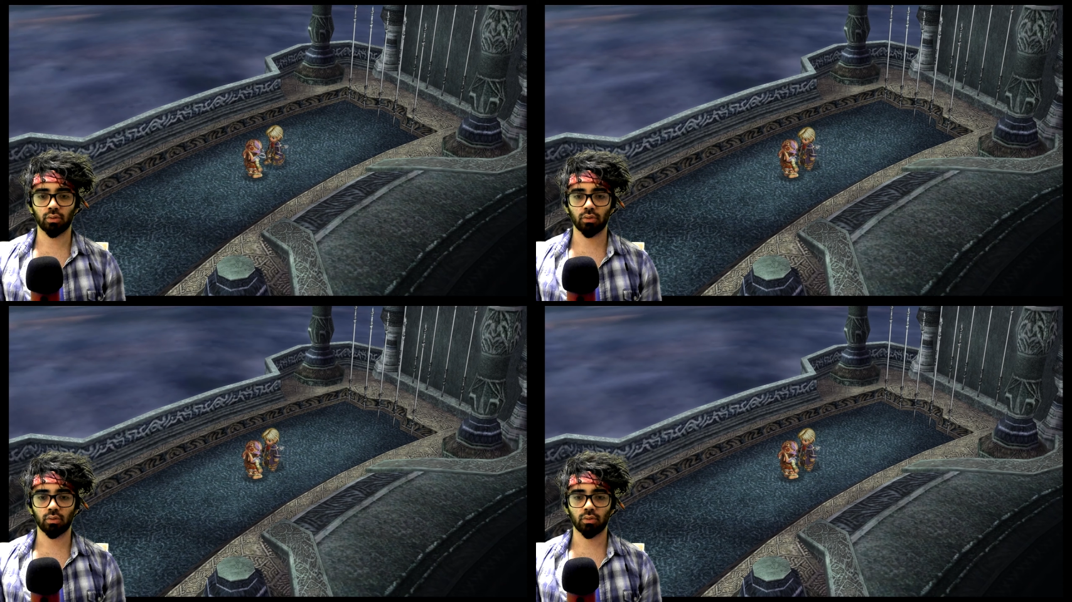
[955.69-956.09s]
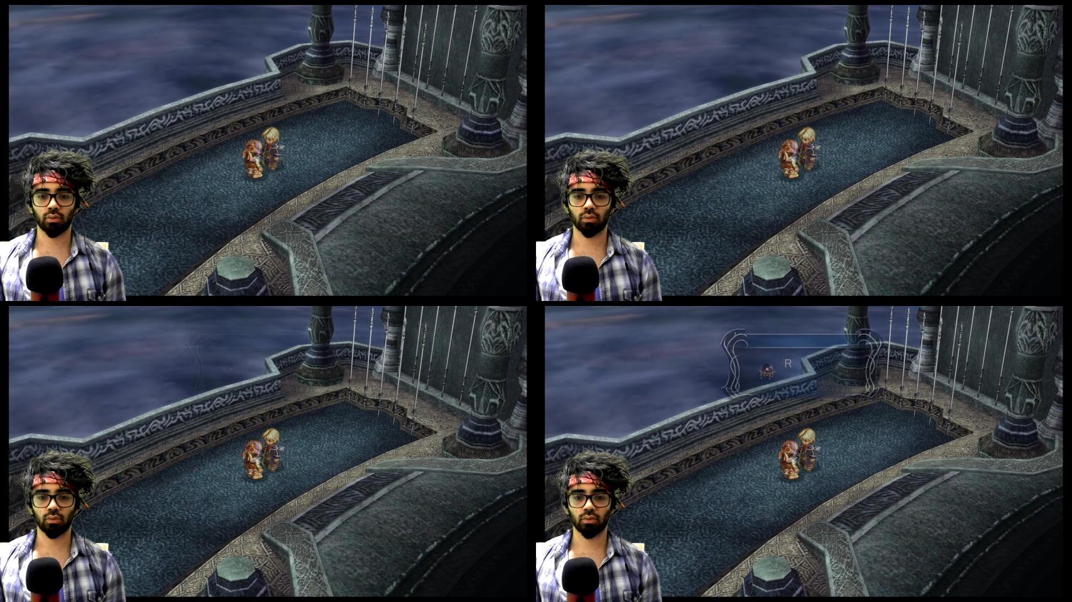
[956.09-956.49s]

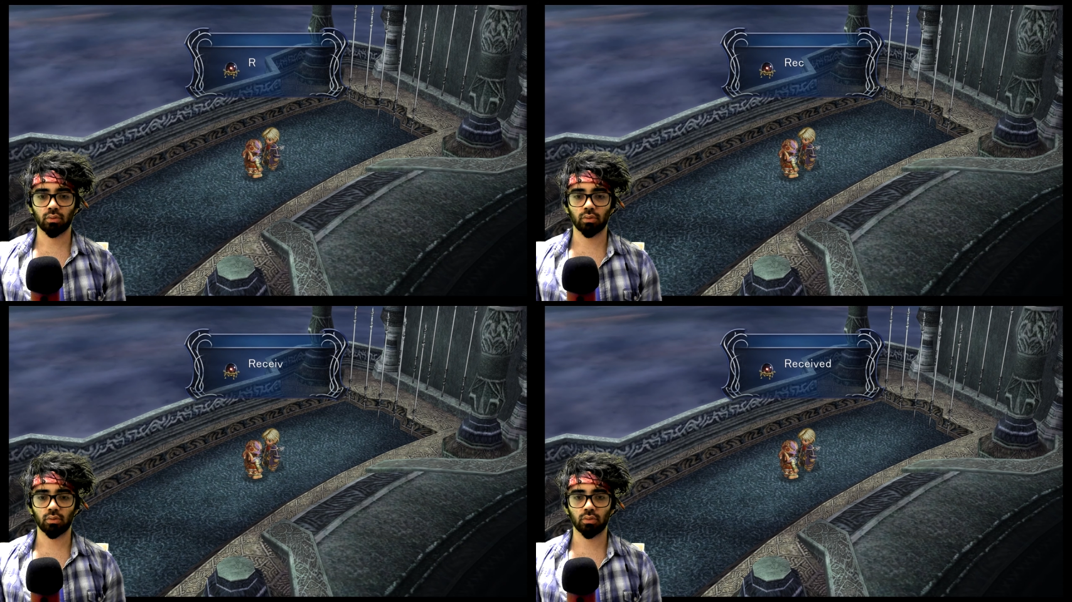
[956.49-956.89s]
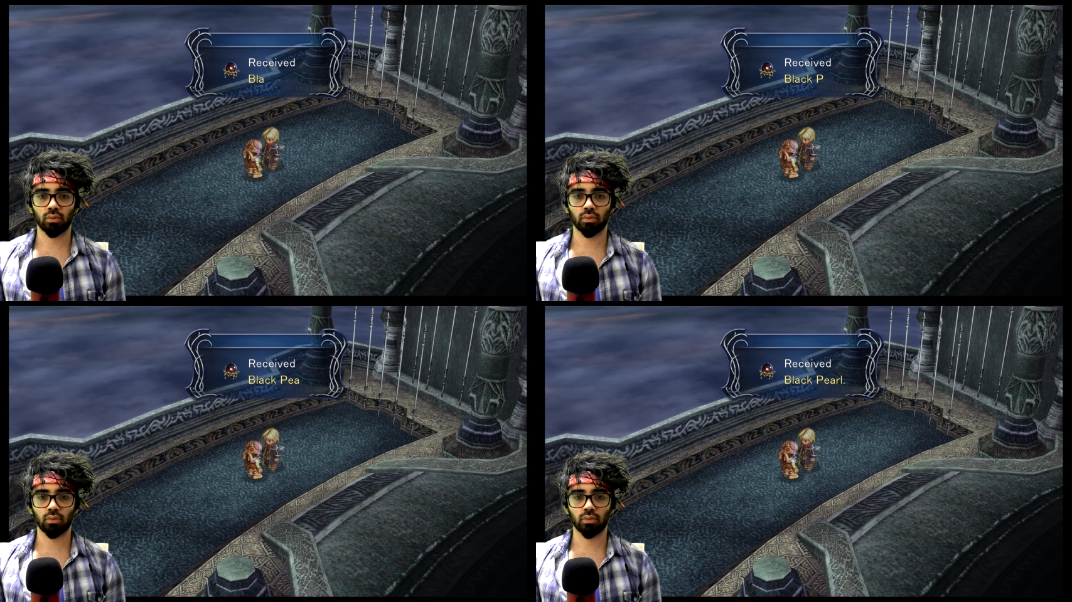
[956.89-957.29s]

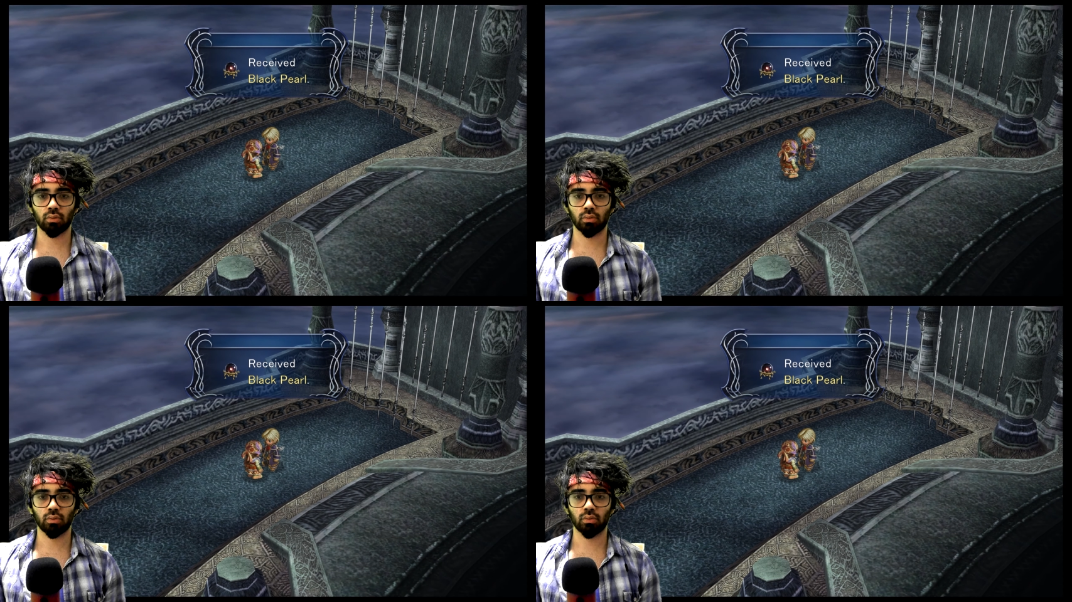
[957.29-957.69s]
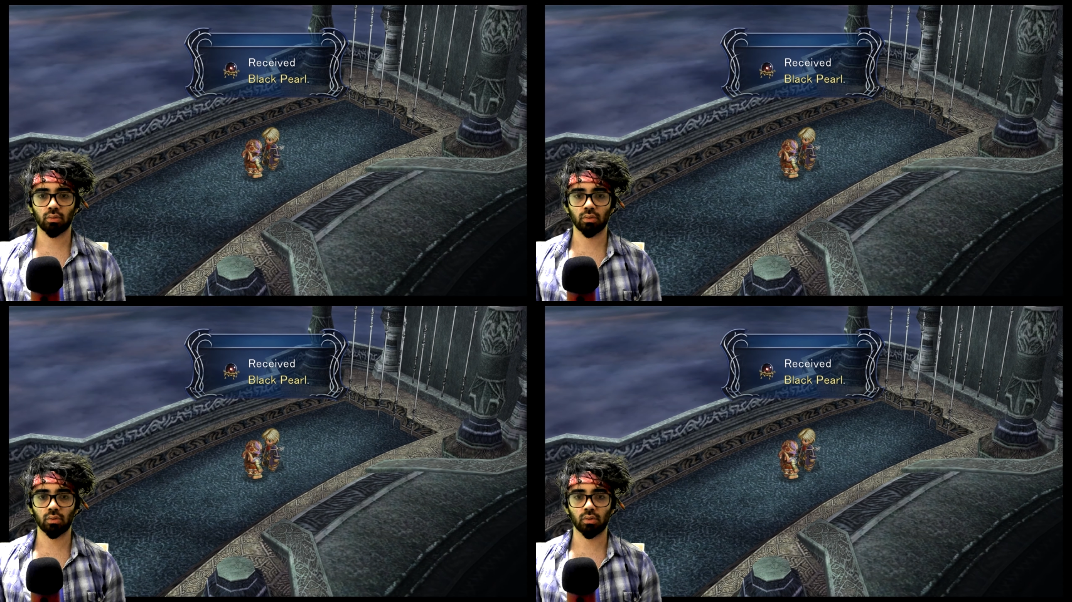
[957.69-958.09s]

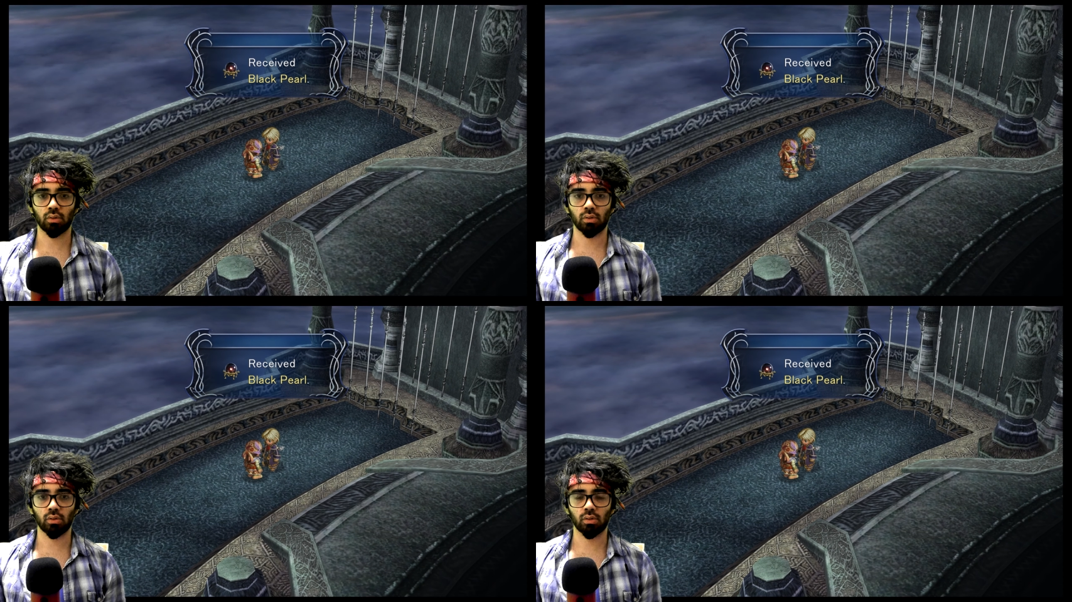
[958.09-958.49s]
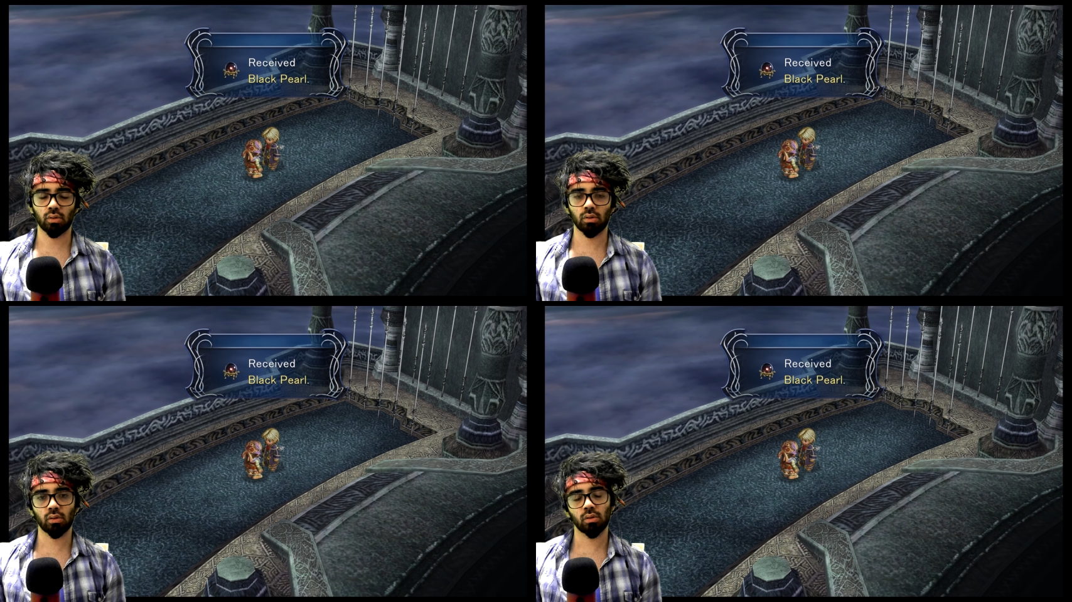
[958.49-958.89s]

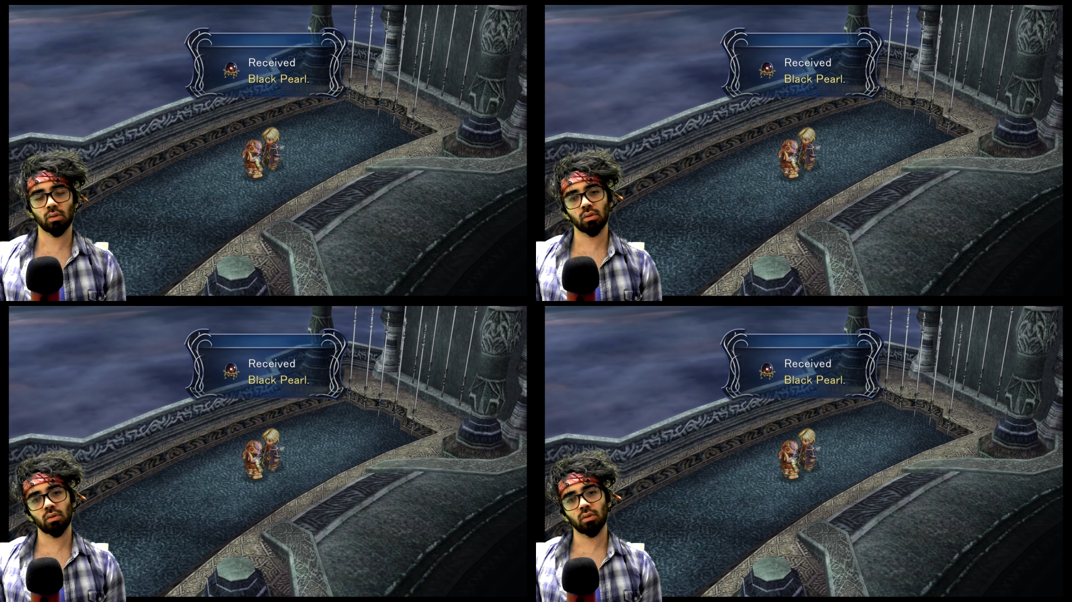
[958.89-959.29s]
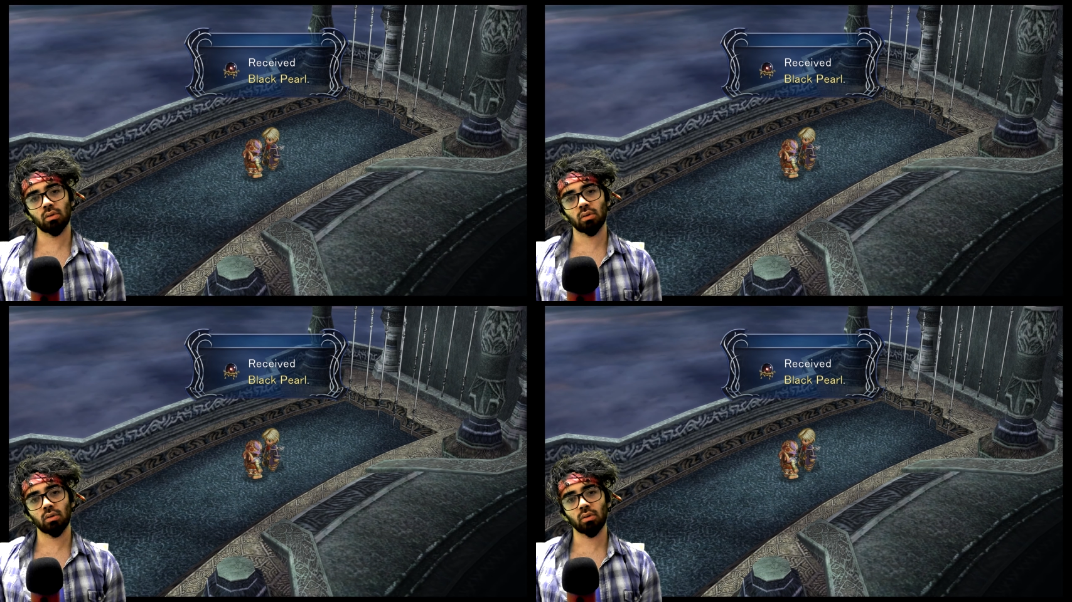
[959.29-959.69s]

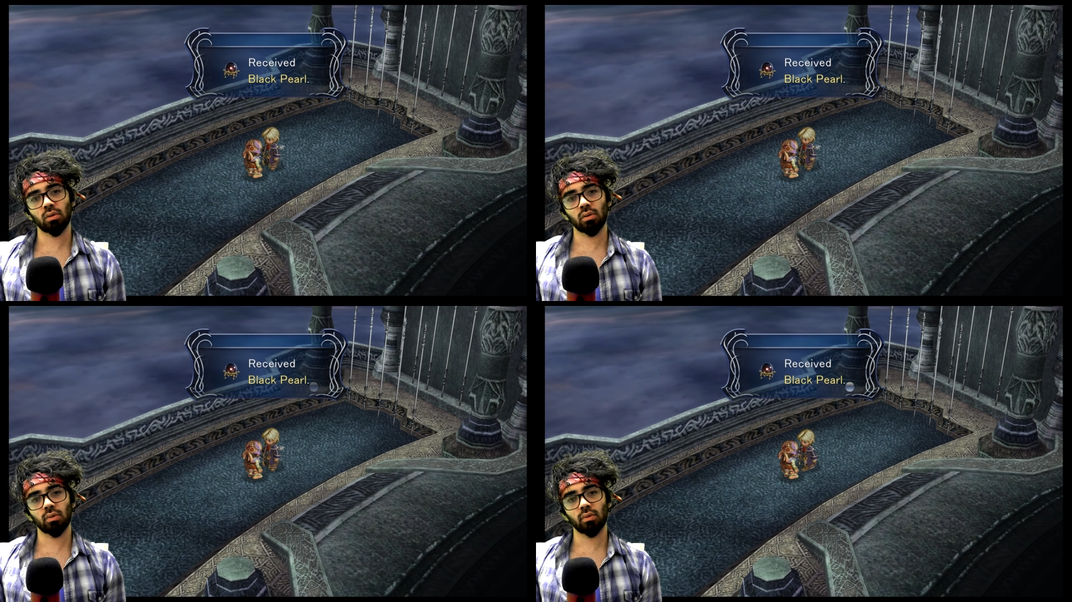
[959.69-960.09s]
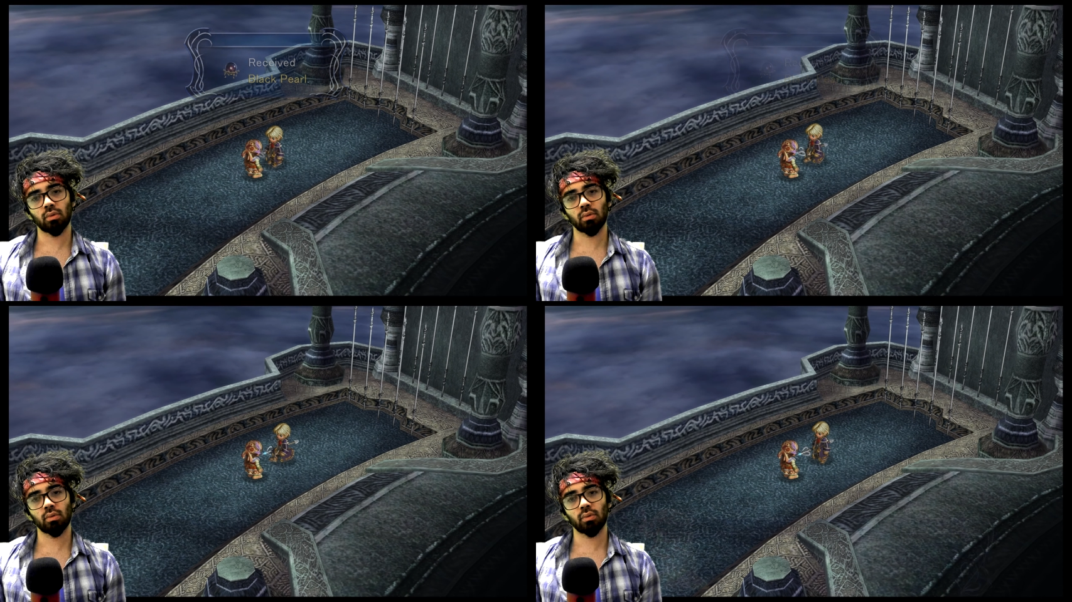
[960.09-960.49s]

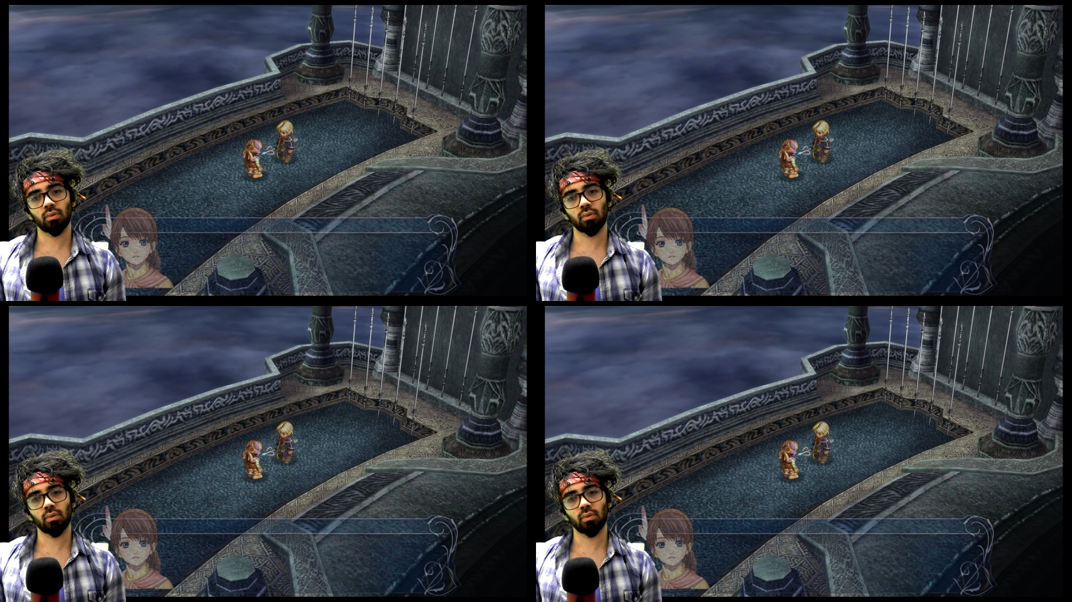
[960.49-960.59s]
(silence)